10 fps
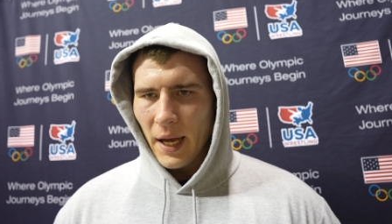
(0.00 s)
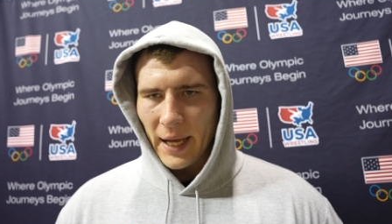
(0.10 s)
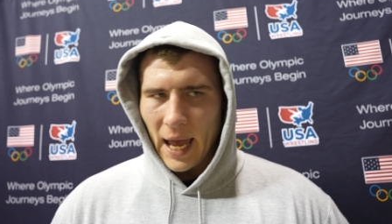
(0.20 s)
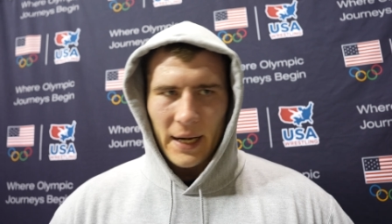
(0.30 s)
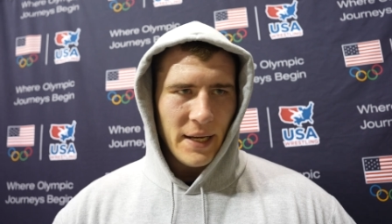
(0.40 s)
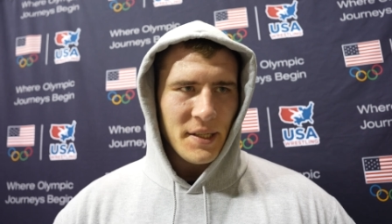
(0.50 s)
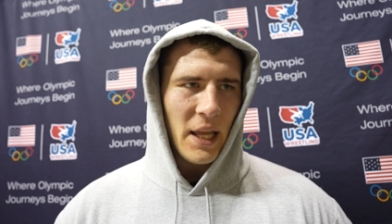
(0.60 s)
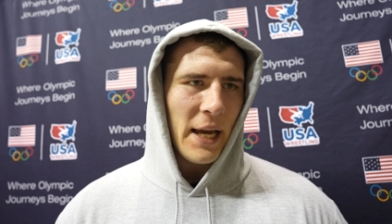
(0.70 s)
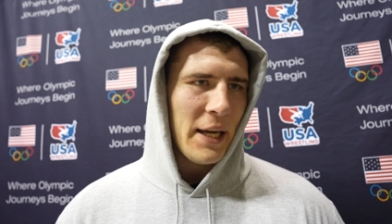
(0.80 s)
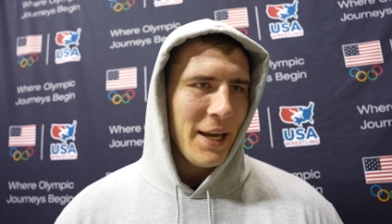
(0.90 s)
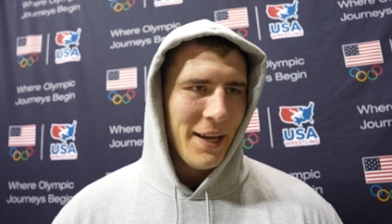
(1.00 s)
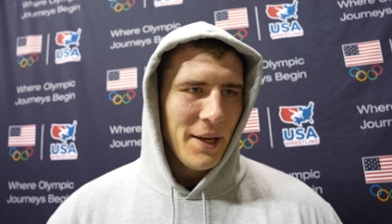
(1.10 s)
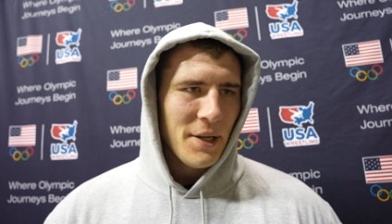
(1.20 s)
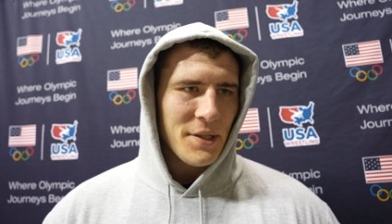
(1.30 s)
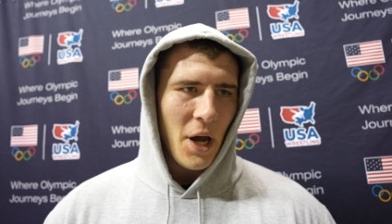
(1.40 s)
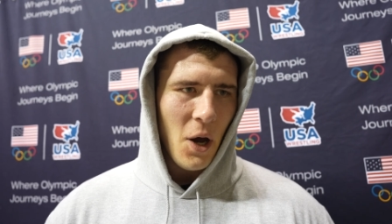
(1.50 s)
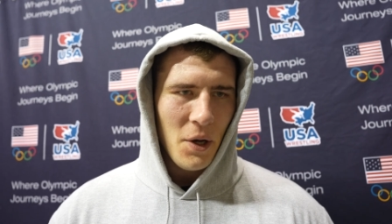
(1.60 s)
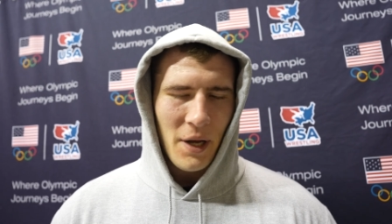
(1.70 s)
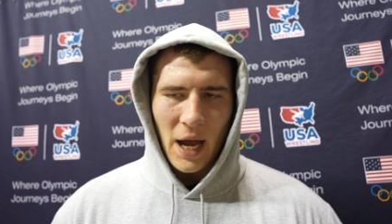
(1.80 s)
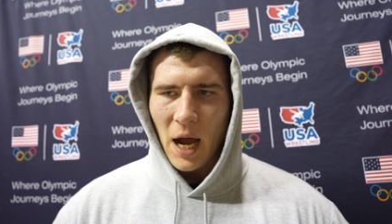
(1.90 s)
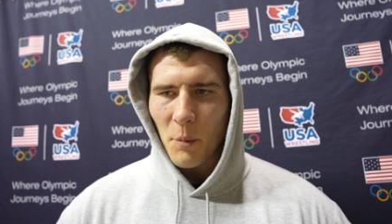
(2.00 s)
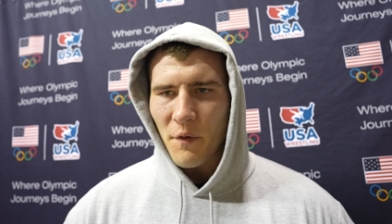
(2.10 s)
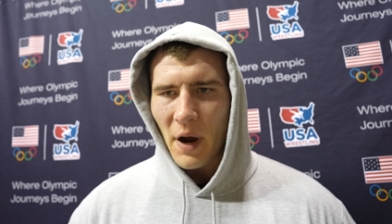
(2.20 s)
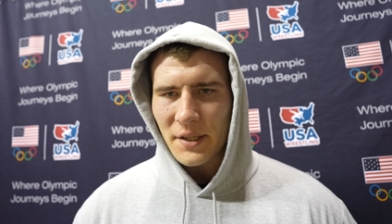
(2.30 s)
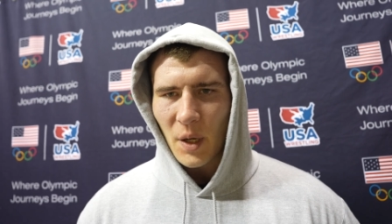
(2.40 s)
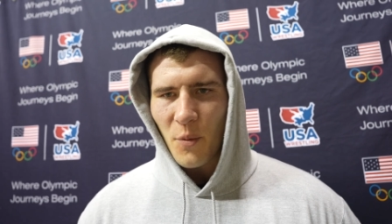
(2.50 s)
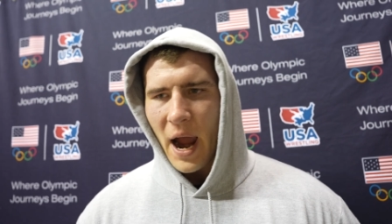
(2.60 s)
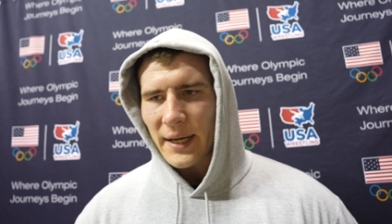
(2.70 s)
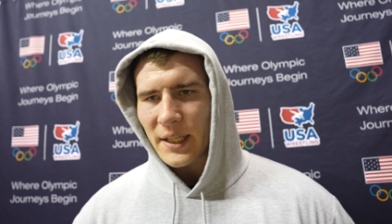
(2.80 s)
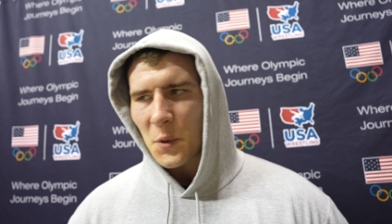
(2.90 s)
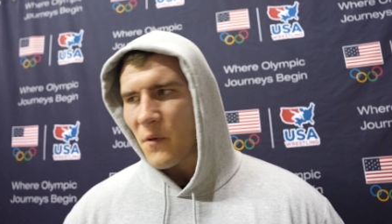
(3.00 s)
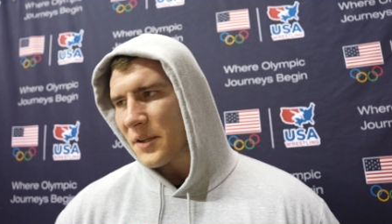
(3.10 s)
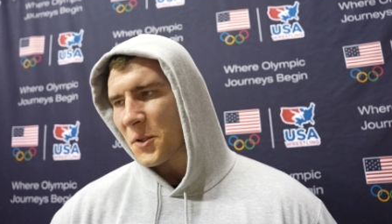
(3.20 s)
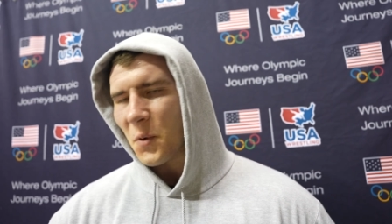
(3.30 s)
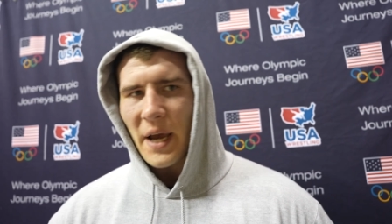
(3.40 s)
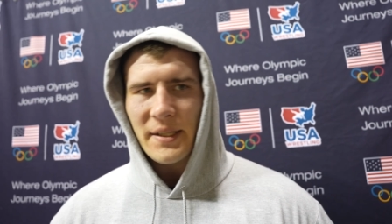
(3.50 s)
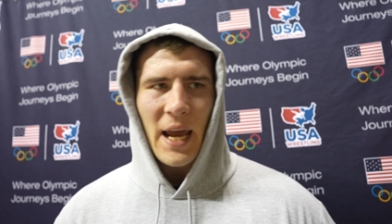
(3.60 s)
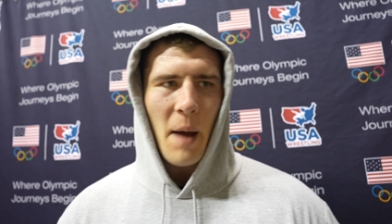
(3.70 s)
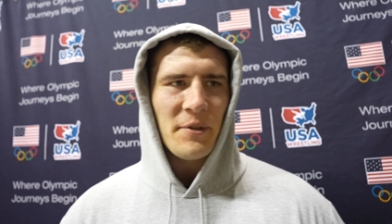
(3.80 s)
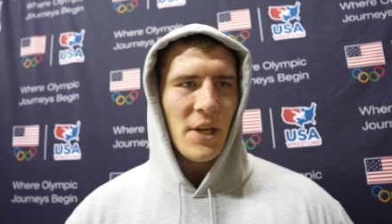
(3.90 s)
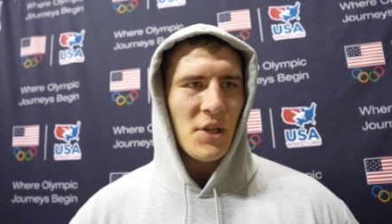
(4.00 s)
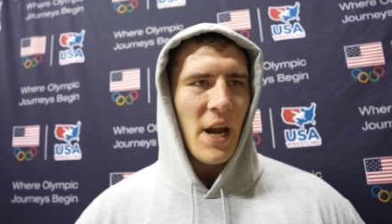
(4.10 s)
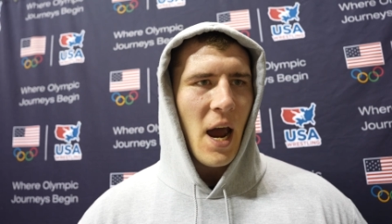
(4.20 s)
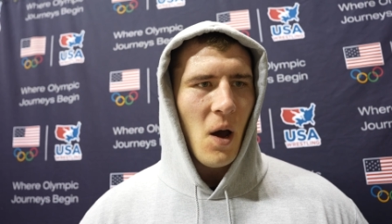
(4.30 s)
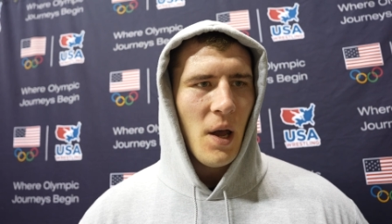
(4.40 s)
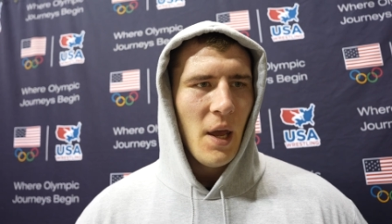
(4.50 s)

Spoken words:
Again, he's slick. So we've wrestled in practice. We've wrestled twice in competition now.